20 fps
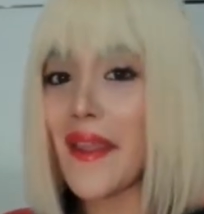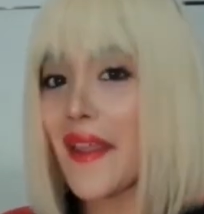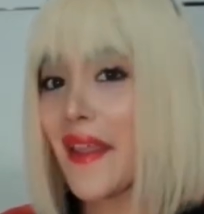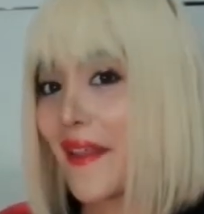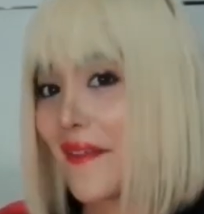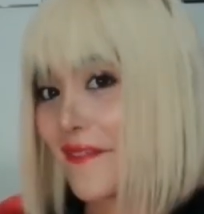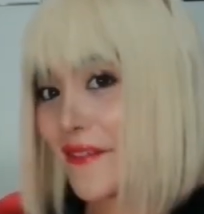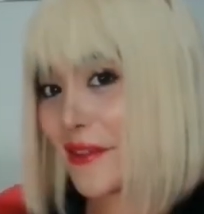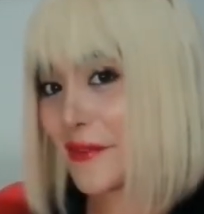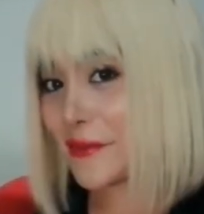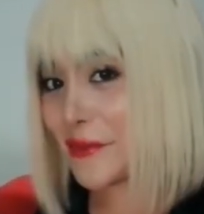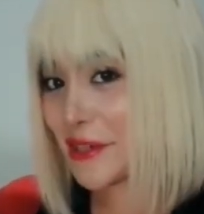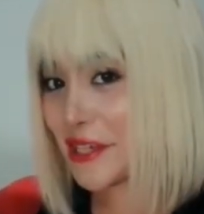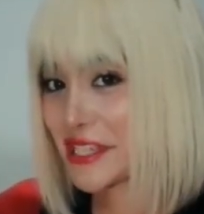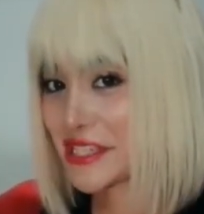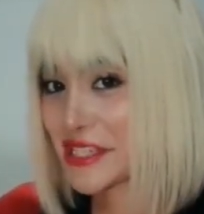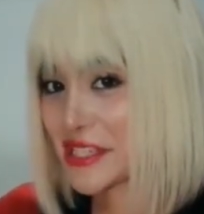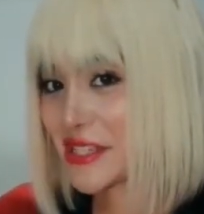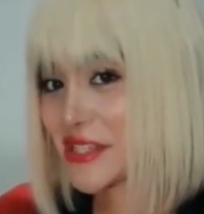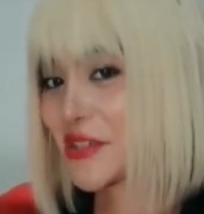Feel free to
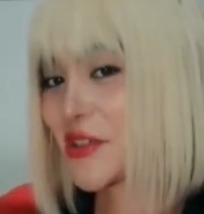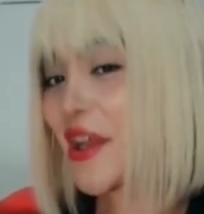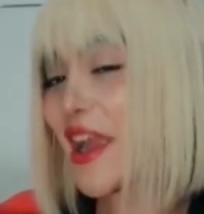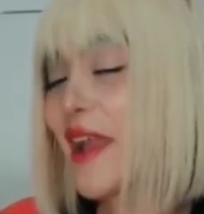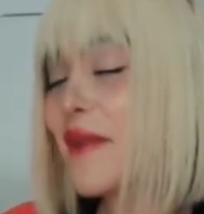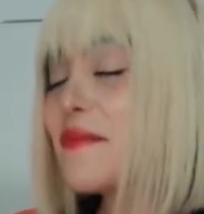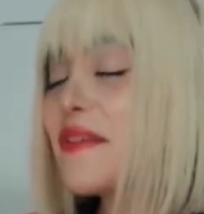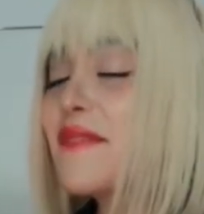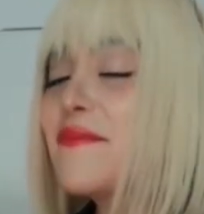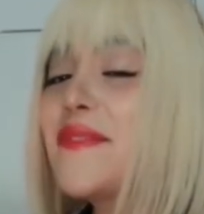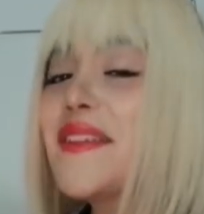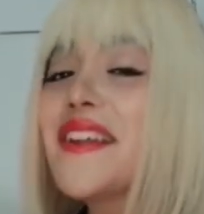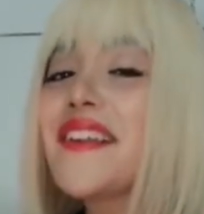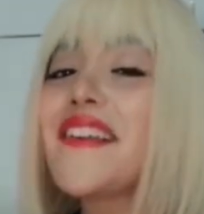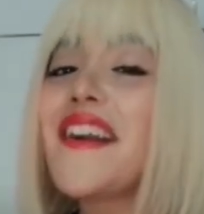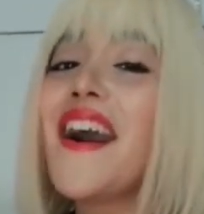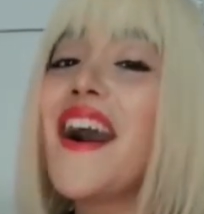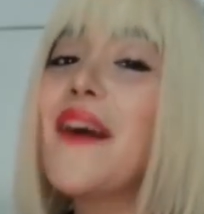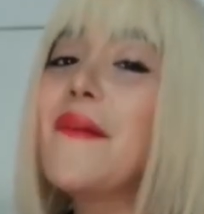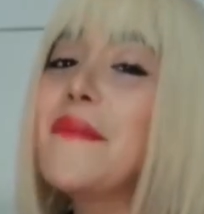subscribe, leave me a
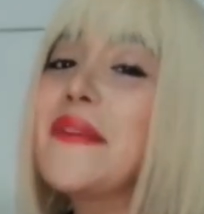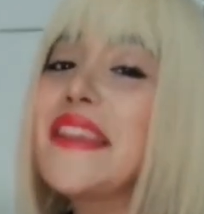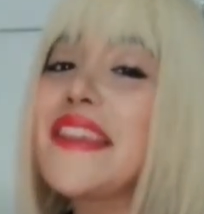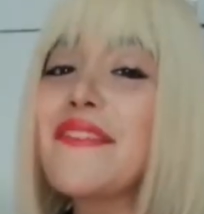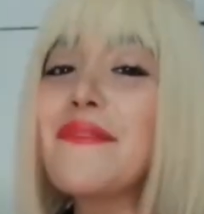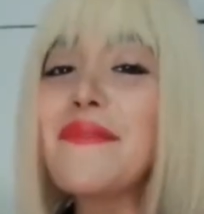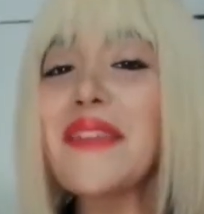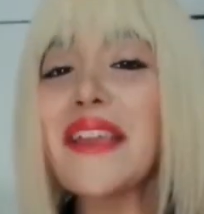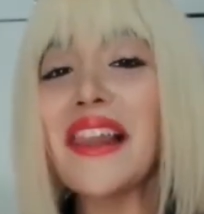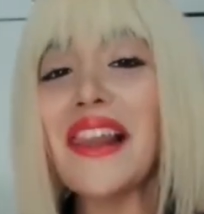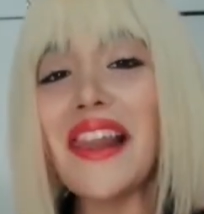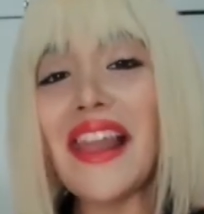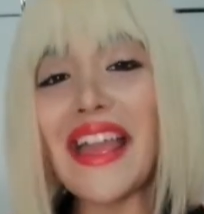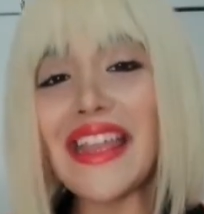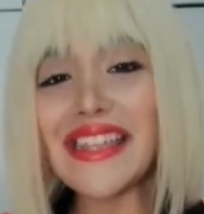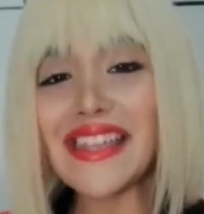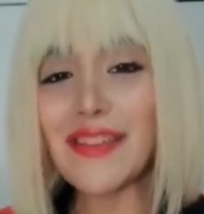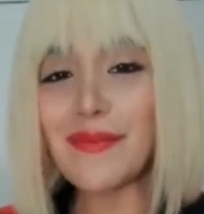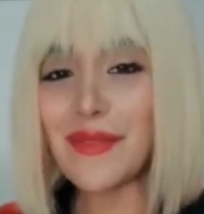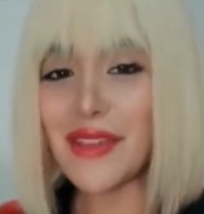comment, give me a
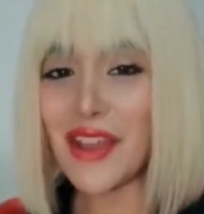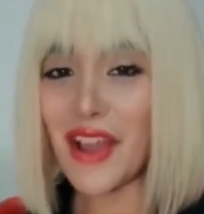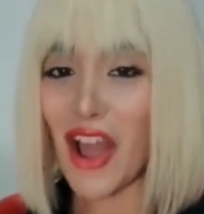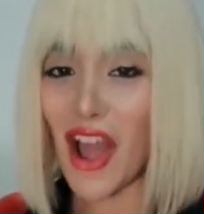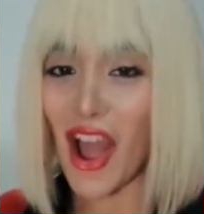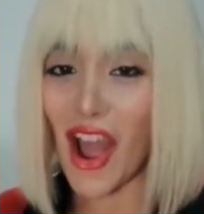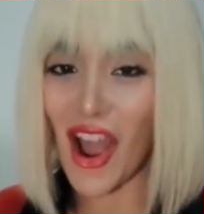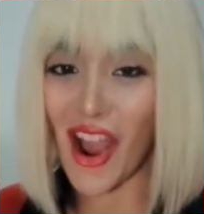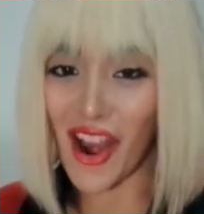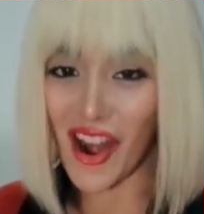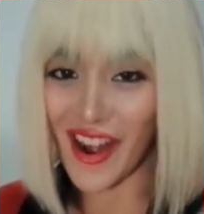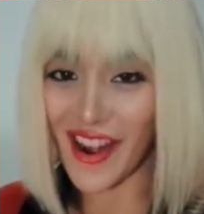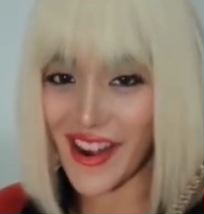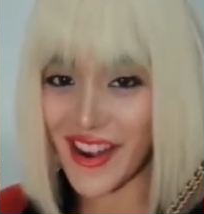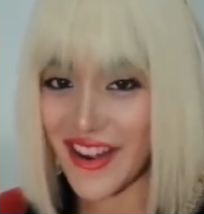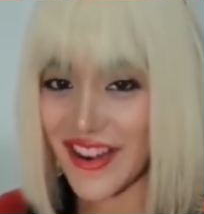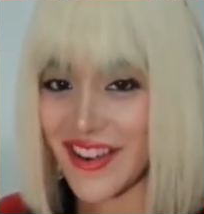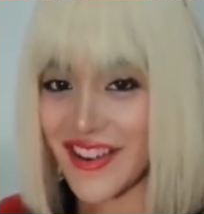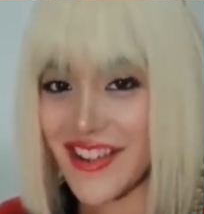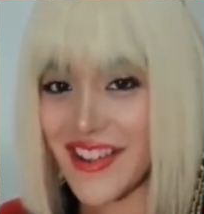like, give me a
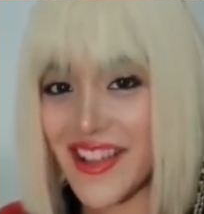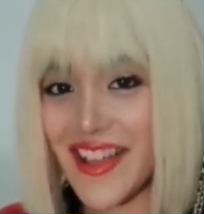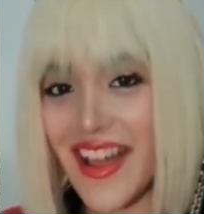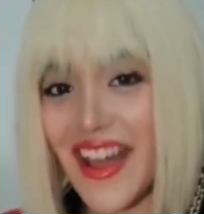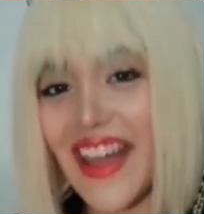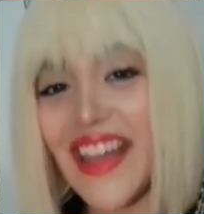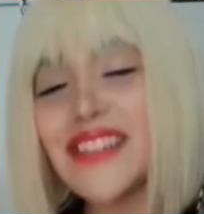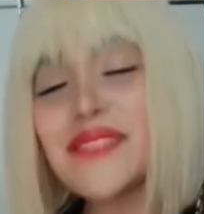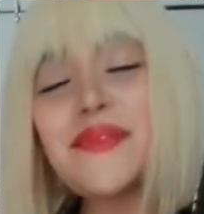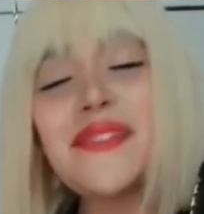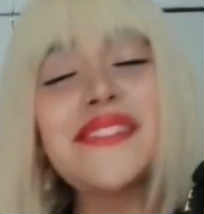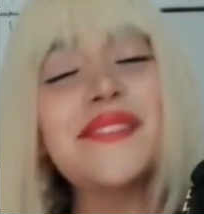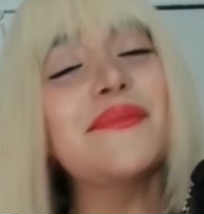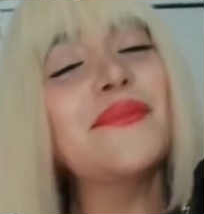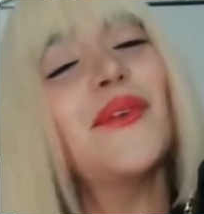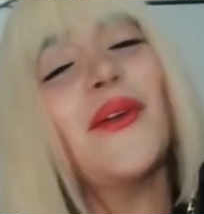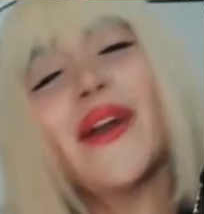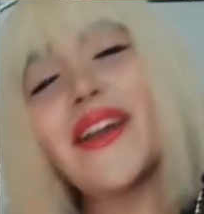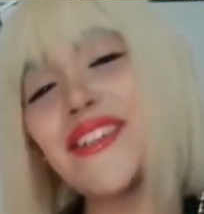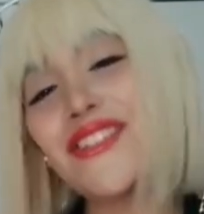heart, ask me some
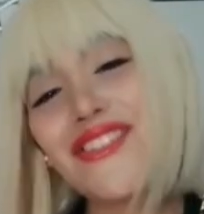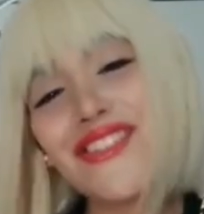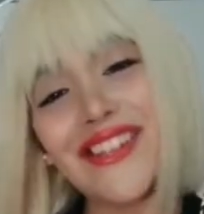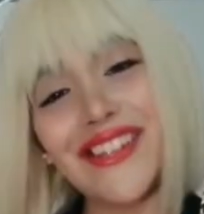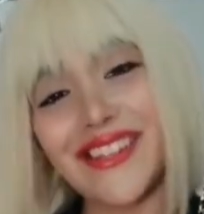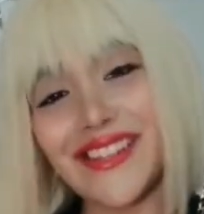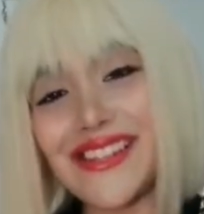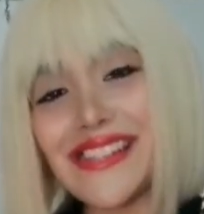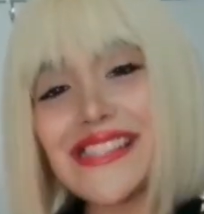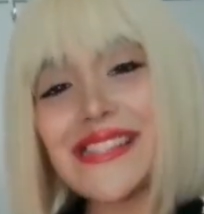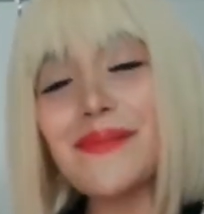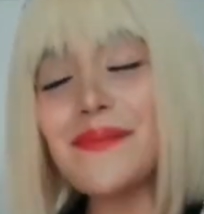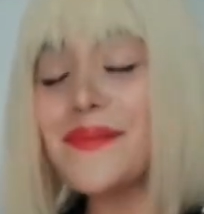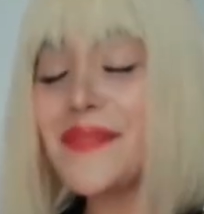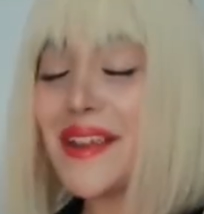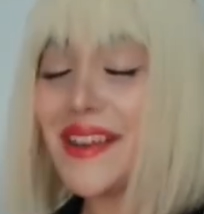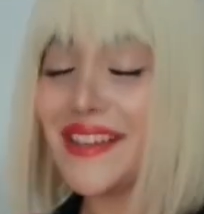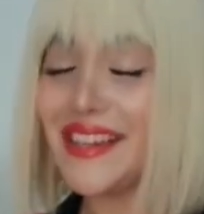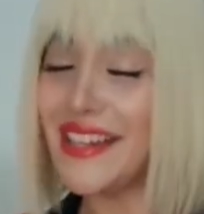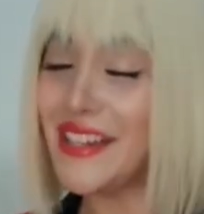questions. I'm
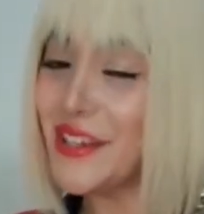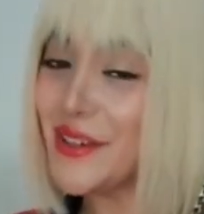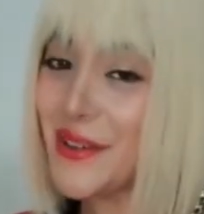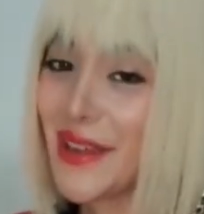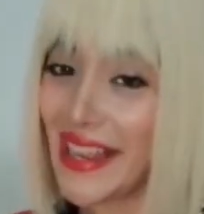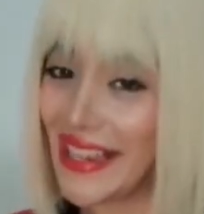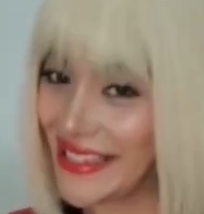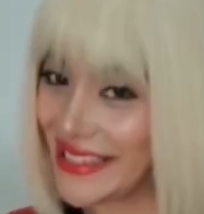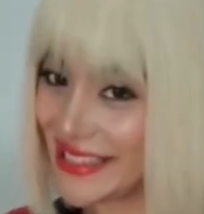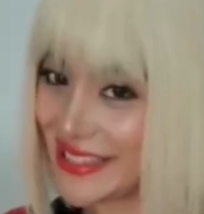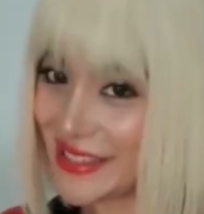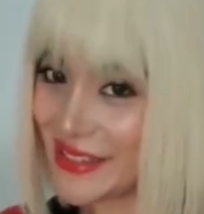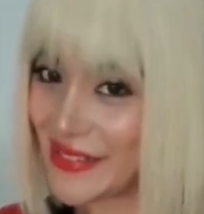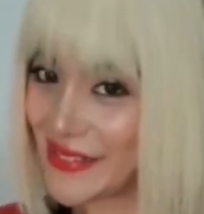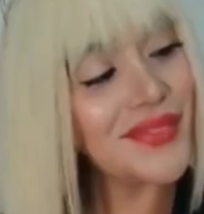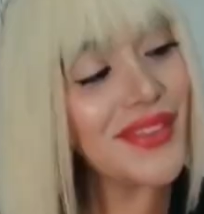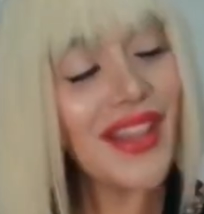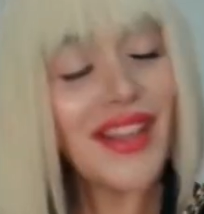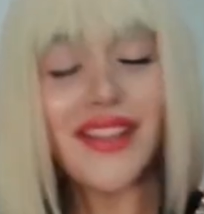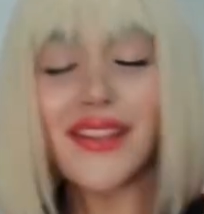very
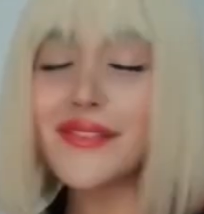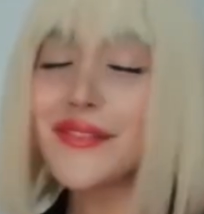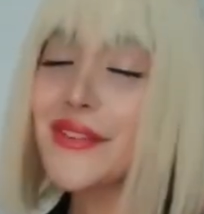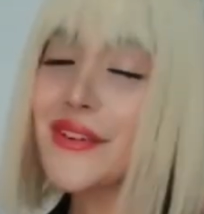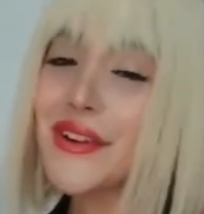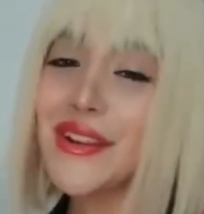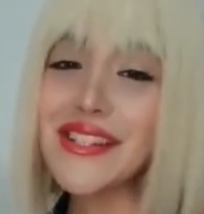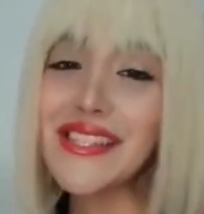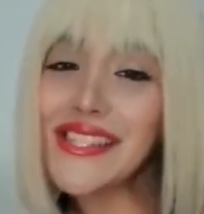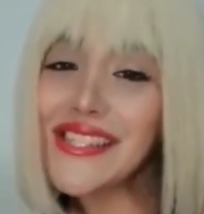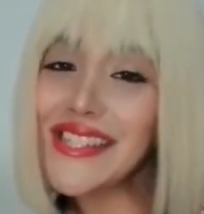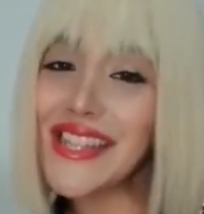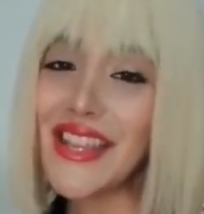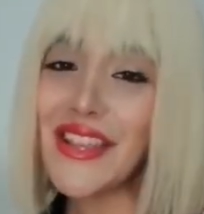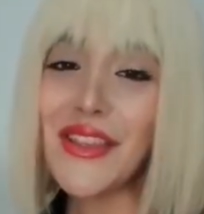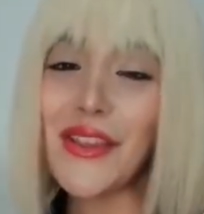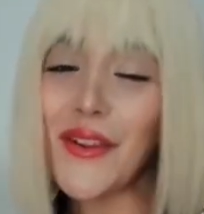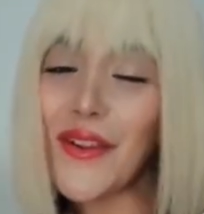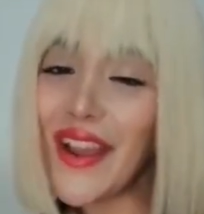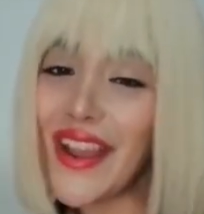interactive. I look forward to
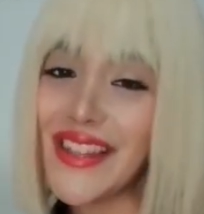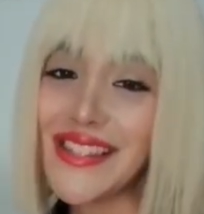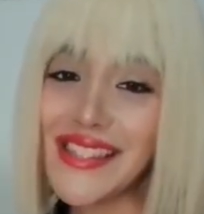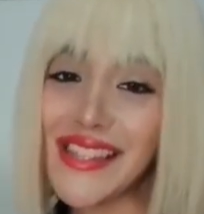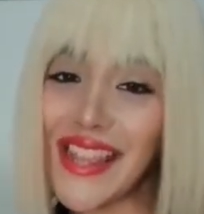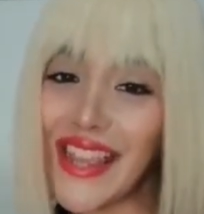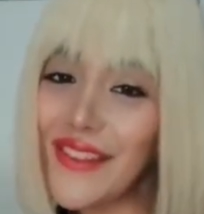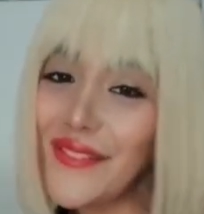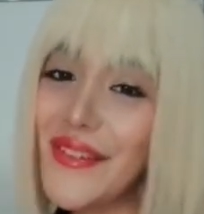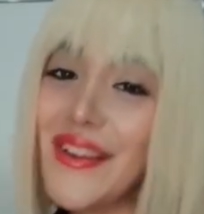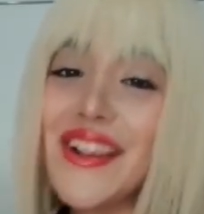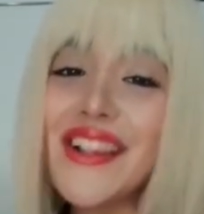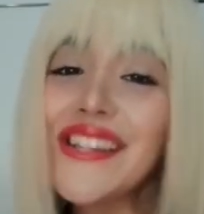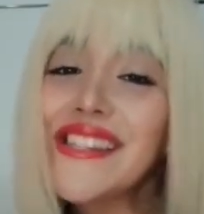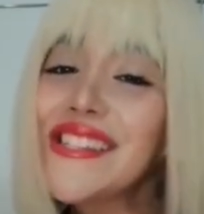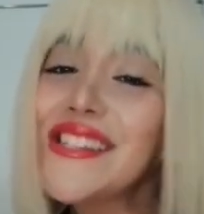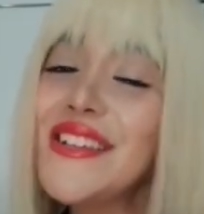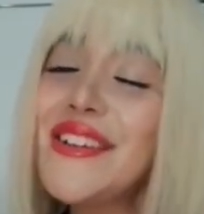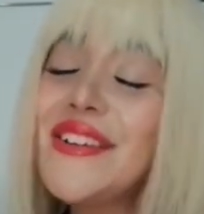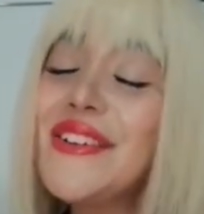seeing you guys again very
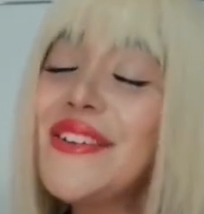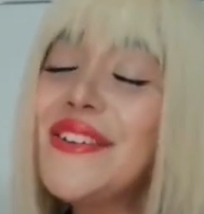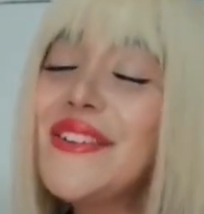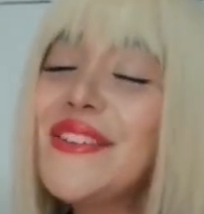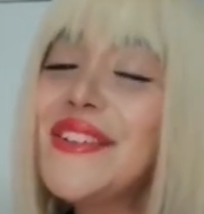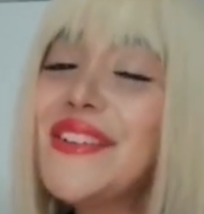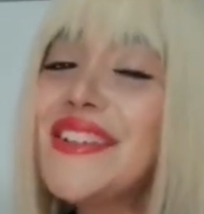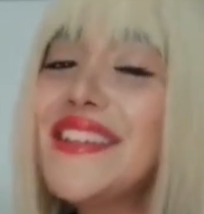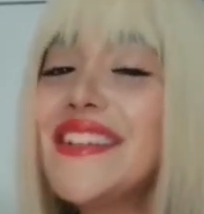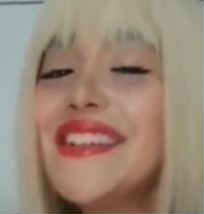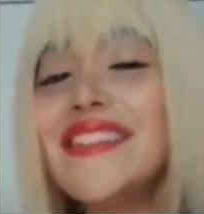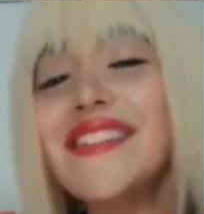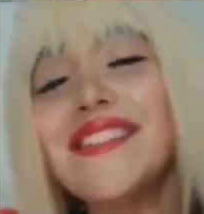soon.